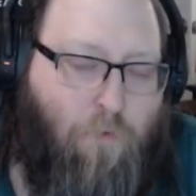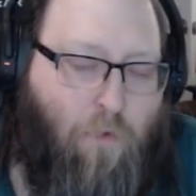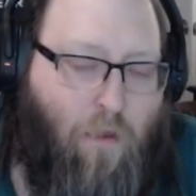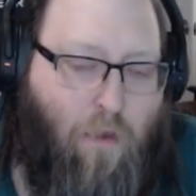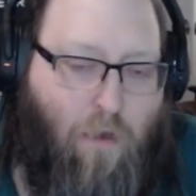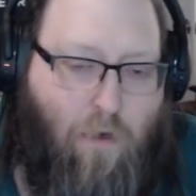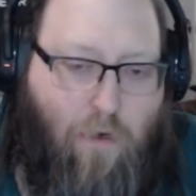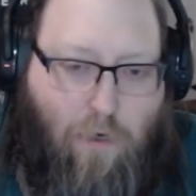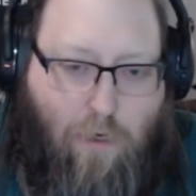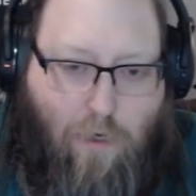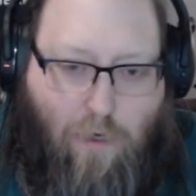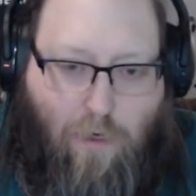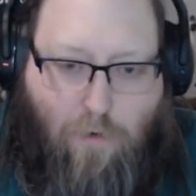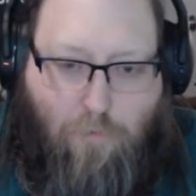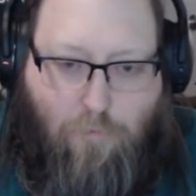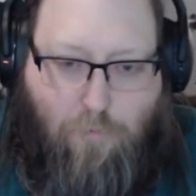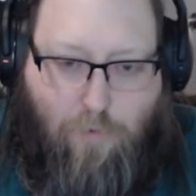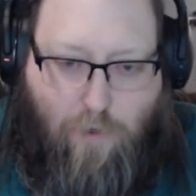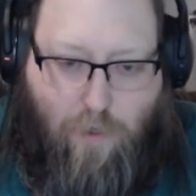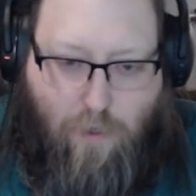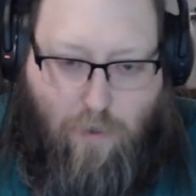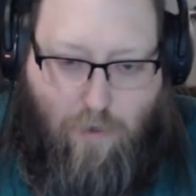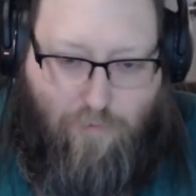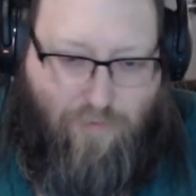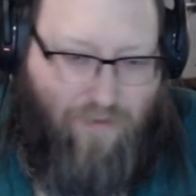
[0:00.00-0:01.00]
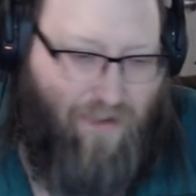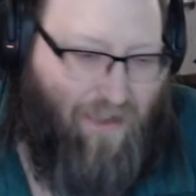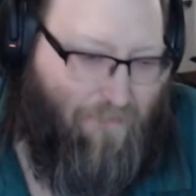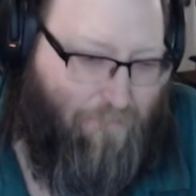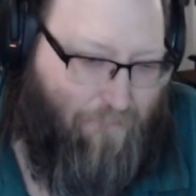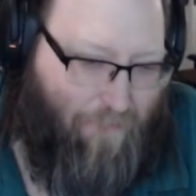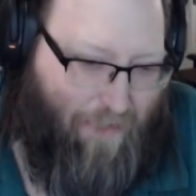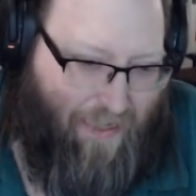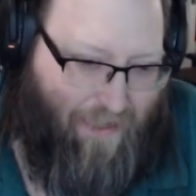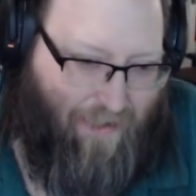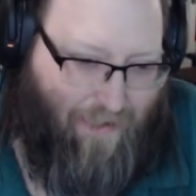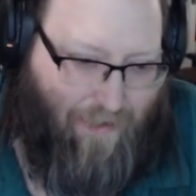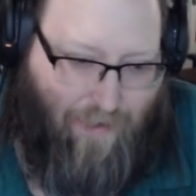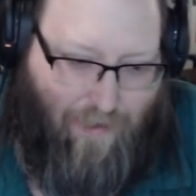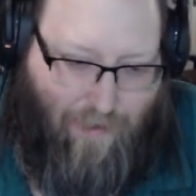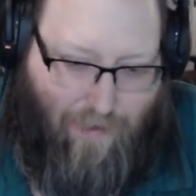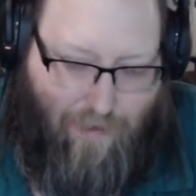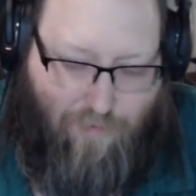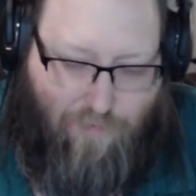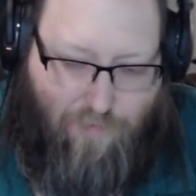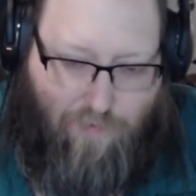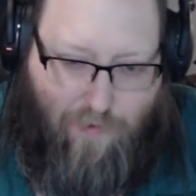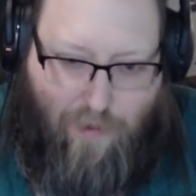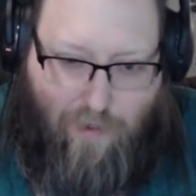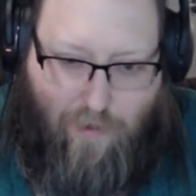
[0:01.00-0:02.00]
We're going to go over some basic
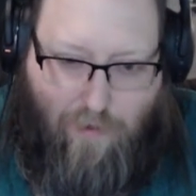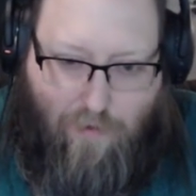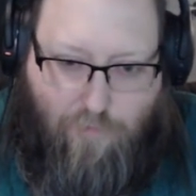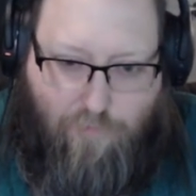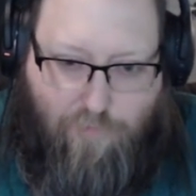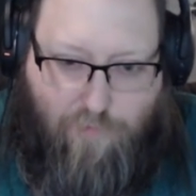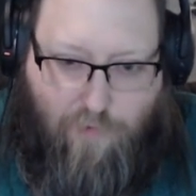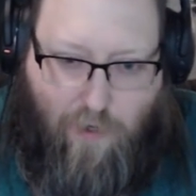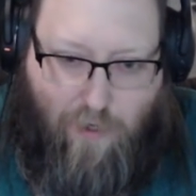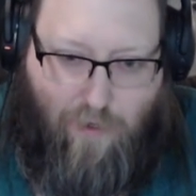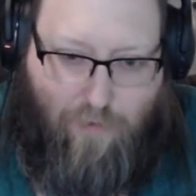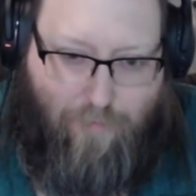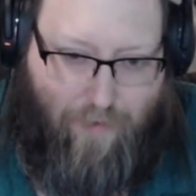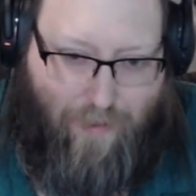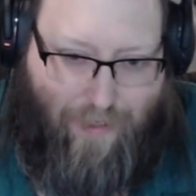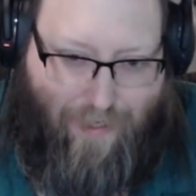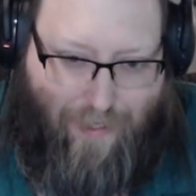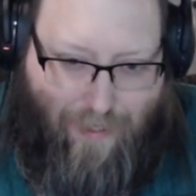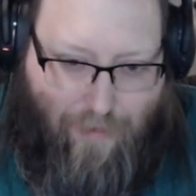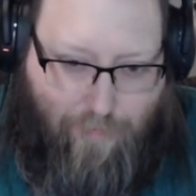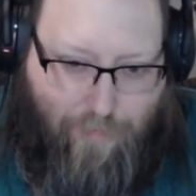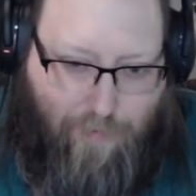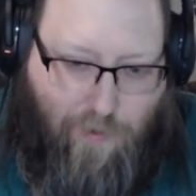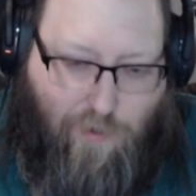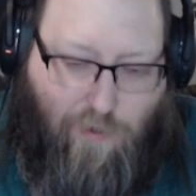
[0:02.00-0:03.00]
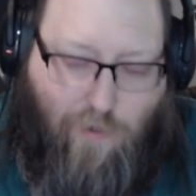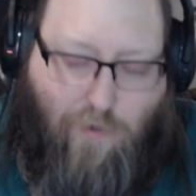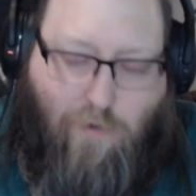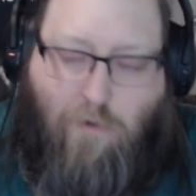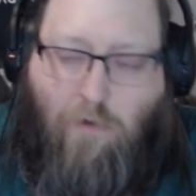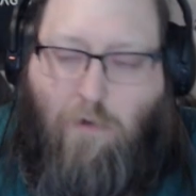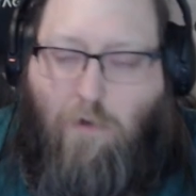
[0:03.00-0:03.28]
stuff like variable types,